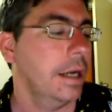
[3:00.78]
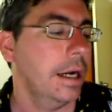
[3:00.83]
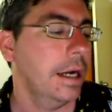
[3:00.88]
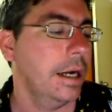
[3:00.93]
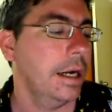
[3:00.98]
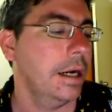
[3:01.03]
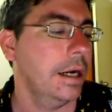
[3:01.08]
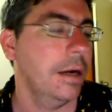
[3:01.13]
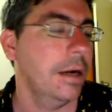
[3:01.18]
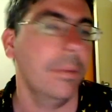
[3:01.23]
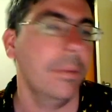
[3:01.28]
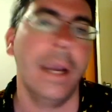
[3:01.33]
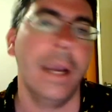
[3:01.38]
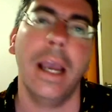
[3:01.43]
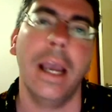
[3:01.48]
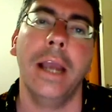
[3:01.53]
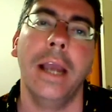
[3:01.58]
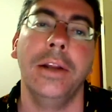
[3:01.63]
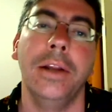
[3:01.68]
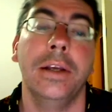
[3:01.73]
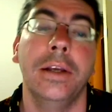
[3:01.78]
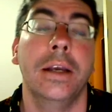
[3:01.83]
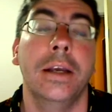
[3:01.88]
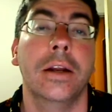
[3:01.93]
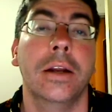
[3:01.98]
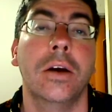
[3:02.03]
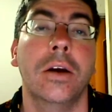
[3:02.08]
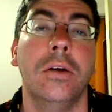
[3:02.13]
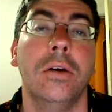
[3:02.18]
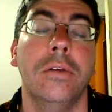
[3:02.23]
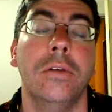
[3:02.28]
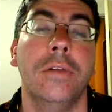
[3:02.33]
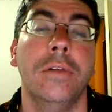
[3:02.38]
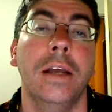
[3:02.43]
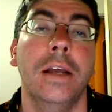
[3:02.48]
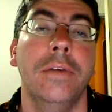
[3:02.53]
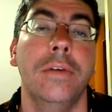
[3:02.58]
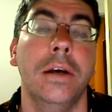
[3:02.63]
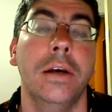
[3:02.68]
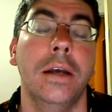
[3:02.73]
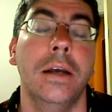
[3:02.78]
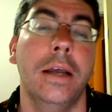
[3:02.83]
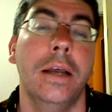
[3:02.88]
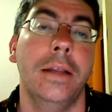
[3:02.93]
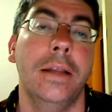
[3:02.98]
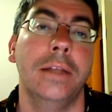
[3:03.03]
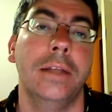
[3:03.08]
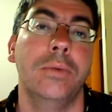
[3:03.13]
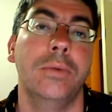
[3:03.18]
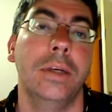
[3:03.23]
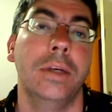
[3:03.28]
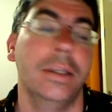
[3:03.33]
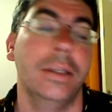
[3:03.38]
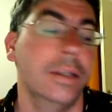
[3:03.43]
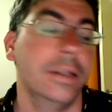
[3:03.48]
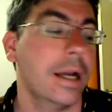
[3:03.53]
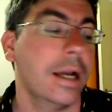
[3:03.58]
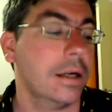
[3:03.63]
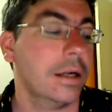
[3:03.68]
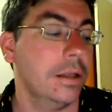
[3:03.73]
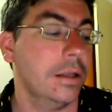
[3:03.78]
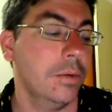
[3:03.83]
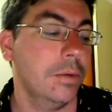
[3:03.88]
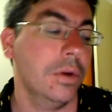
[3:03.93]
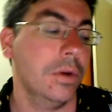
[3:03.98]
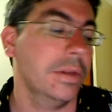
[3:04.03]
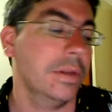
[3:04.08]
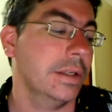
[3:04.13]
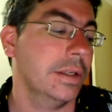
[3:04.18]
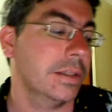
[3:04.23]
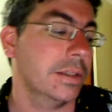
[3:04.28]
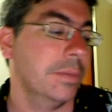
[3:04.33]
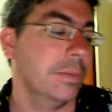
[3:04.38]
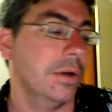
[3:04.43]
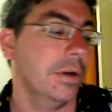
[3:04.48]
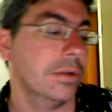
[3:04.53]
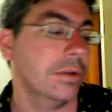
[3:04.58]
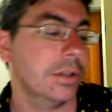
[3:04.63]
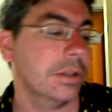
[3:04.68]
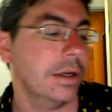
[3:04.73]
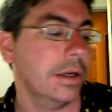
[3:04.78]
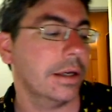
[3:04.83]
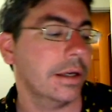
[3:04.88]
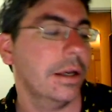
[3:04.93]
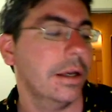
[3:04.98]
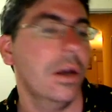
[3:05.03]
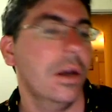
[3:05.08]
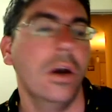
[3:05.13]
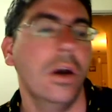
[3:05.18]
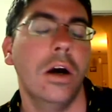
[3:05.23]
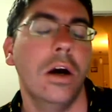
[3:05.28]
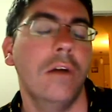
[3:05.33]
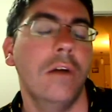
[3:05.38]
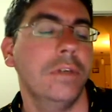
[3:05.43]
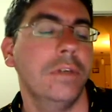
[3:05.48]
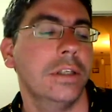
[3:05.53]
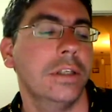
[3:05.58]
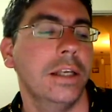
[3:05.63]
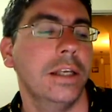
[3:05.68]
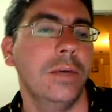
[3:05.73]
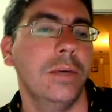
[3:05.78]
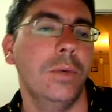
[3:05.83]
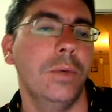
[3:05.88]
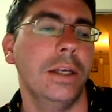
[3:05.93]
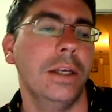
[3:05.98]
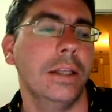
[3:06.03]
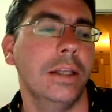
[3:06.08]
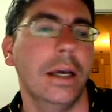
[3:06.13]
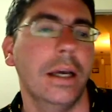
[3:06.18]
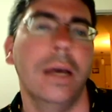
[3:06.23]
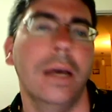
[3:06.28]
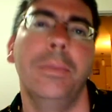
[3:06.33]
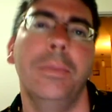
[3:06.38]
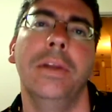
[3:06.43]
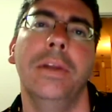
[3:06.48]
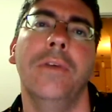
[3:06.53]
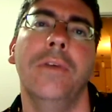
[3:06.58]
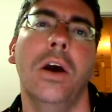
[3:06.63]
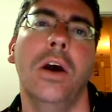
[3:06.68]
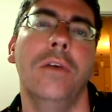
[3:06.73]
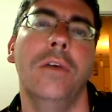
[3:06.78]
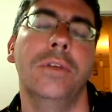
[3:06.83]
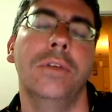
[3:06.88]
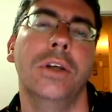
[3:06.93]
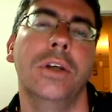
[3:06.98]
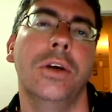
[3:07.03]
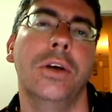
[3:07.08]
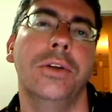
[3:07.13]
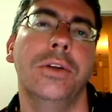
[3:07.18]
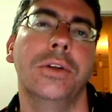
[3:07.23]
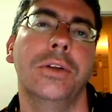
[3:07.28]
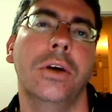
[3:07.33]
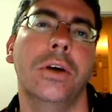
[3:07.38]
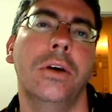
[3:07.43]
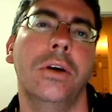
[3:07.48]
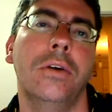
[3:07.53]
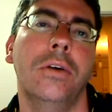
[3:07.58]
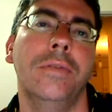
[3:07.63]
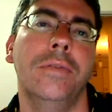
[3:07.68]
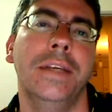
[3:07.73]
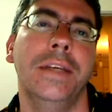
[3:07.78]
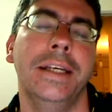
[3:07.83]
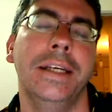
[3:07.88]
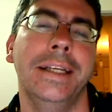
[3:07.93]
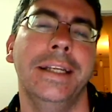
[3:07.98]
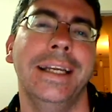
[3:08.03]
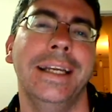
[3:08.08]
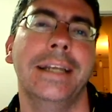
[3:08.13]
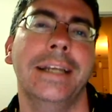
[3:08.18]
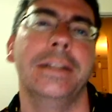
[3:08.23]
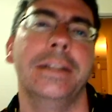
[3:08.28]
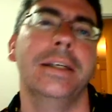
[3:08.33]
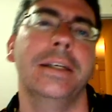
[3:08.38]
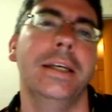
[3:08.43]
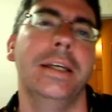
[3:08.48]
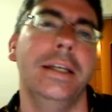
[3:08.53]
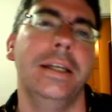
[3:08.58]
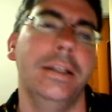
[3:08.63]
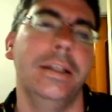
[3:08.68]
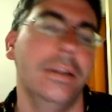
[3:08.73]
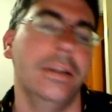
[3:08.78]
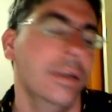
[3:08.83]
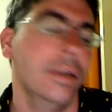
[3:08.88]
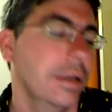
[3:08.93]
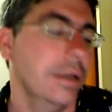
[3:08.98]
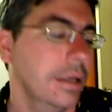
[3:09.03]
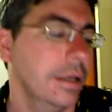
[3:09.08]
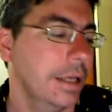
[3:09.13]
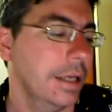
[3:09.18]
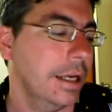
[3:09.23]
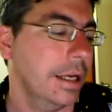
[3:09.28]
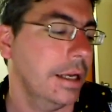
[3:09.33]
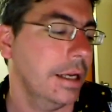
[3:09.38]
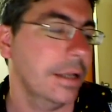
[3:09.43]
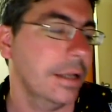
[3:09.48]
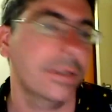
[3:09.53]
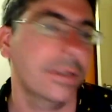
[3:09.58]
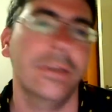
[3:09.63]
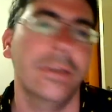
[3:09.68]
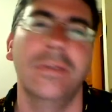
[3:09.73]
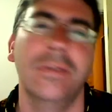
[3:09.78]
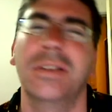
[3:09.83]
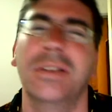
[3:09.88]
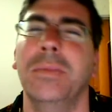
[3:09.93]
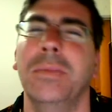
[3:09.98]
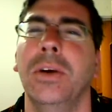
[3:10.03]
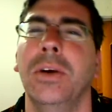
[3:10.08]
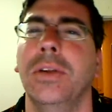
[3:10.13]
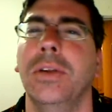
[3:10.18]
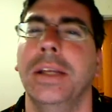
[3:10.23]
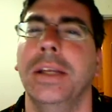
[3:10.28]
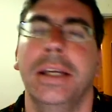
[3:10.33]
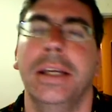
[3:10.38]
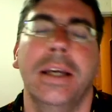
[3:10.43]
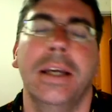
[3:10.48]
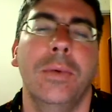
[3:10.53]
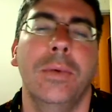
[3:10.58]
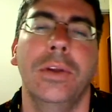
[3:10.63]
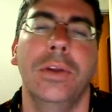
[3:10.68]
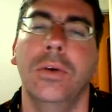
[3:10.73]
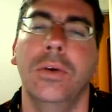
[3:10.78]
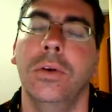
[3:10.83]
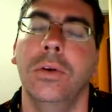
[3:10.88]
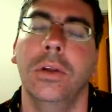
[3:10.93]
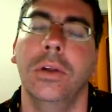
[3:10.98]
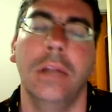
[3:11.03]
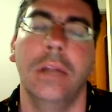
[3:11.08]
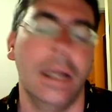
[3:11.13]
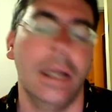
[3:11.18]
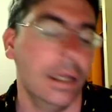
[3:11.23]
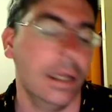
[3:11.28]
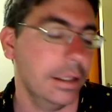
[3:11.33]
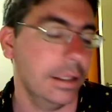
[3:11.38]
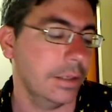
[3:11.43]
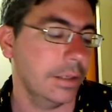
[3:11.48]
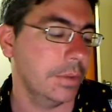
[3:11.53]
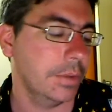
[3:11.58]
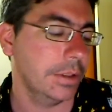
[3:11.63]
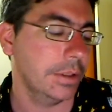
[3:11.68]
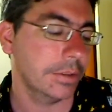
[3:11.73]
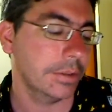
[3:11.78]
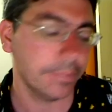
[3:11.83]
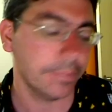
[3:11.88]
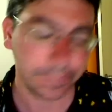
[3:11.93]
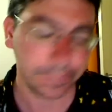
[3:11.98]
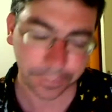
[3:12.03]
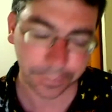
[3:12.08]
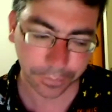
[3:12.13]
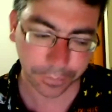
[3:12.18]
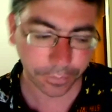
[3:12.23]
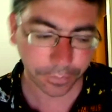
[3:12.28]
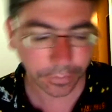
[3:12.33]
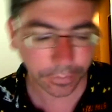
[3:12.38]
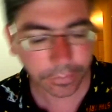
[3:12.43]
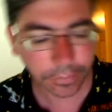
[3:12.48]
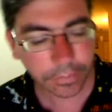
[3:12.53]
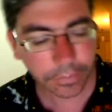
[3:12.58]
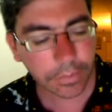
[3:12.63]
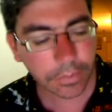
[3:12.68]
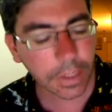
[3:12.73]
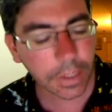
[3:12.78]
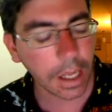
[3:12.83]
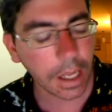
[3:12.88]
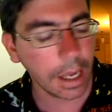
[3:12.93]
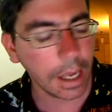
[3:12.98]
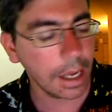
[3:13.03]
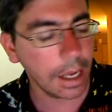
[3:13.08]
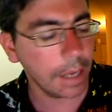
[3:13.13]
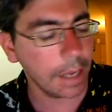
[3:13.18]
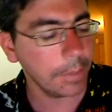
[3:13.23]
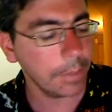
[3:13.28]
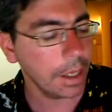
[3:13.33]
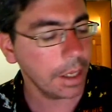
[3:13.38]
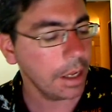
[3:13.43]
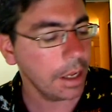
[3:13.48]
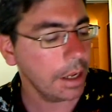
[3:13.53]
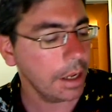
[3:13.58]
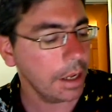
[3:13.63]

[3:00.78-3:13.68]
and you can get a cola flavour, and that's exactly what this smells like, obviously with a bit of overtones of the nicotine sort of smell that you get with all liquids. Now